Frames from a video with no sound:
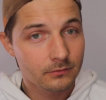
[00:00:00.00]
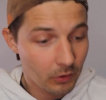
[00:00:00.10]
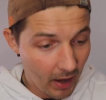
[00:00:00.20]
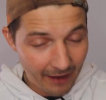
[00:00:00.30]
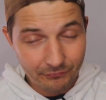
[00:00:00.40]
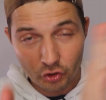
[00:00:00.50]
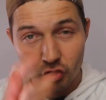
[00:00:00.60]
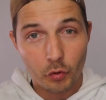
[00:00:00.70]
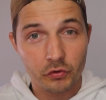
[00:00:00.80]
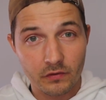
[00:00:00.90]
You have to
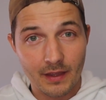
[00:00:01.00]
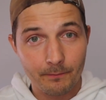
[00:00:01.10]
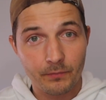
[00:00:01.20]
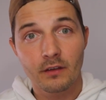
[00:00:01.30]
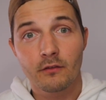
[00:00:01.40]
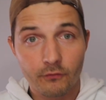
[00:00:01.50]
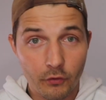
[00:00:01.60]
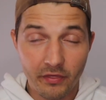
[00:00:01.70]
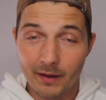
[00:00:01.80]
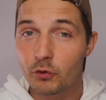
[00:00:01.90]
show it to them
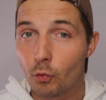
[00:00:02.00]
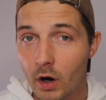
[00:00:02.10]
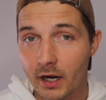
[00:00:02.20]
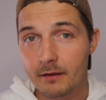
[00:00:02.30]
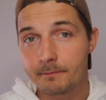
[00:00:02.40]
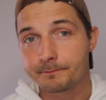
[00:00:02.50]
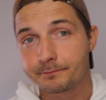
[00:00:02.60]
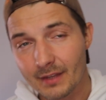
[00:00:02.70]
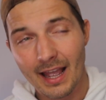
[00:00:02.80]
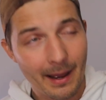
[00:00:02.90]
for them to want it.
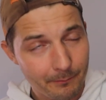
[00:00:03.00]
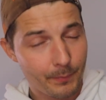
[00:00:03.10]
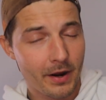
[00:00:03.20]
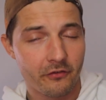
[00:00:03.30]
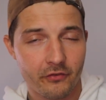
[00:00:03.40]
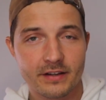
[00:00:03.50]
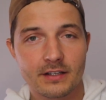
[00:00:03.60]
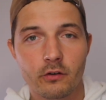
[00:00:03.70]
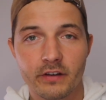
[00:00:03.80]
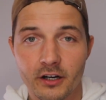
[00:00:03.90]
I'm
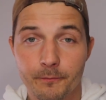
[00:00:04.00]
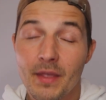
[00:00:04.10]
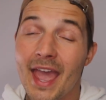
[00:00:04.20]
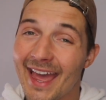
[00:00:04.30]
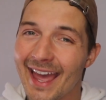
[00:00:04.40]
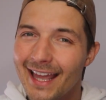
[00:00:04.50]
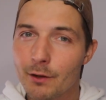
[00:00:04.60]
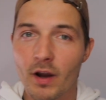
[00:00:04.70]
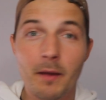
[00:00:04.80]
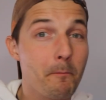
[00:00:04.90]
paraphrasing over here.
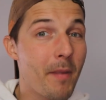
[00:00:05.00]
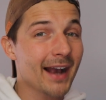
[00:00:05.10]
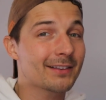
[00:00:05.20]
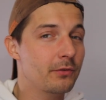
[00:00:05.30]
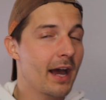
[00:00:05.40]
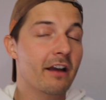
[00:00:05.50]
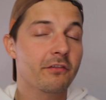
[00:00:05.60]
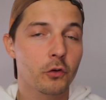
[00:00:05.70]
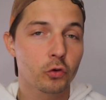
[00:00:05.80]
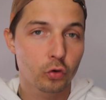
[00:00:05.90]
Anyway, back to the
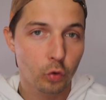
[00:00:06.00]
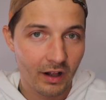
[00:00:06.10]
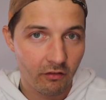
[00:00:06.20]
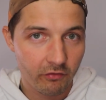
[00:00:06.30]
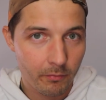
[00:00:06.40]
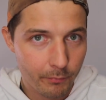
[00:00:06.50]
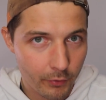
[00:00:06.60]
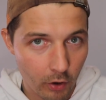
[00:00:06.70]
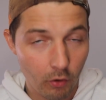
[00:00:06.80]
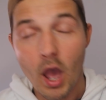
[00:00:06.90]
iPhone 12
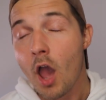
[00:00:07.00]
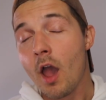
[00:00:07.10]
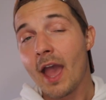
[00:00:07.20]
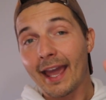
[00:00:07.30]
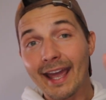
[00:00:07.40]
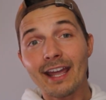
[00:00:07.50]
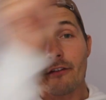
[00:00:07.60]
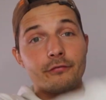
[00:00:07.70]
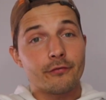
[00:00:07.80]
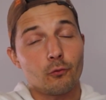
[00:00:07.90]
Pro.
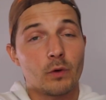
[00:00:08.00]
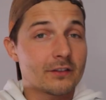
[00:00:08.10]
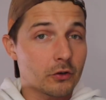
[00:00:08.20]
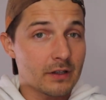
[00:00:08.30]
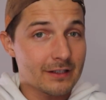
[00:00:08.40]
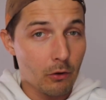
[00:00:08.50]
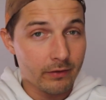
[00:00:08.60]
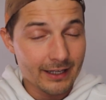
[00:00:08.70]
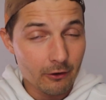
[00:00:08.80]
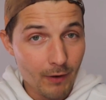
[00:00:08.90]
If we turn this whole
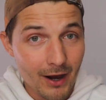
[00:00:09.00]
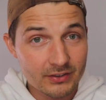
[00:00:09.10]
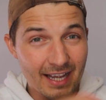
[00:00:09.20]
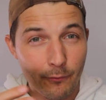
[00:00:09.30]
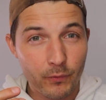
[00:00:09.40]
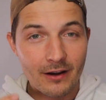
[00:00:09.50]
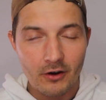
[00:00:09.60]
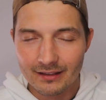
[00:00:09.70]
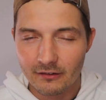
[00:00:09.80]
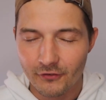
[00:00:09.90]
thing around and we
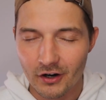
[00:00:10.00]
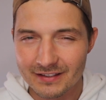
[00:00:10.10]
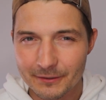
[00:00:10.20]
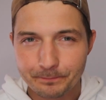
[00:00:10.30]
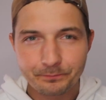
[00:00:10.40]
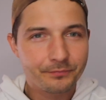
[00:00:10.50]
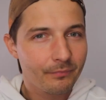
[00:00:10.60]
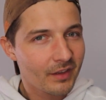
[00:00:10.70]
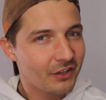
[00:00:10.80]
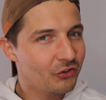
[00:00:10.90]
look at the front,
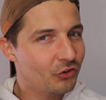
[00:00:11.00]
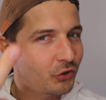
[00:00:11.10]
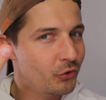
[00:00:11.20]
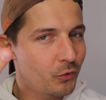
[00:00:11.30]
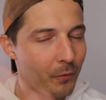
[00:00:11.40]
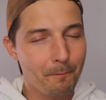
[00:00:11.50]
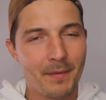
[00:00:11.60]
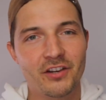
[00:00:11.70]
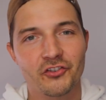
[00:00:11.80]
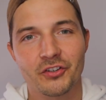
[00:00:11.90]
two
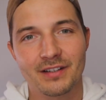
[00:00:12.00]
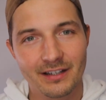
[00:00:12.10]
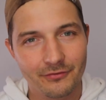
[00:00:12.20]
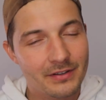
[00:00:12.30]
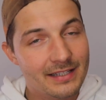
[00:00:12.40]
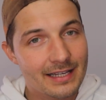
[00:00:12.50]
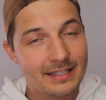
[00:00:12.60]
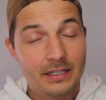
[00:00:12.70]
major differences.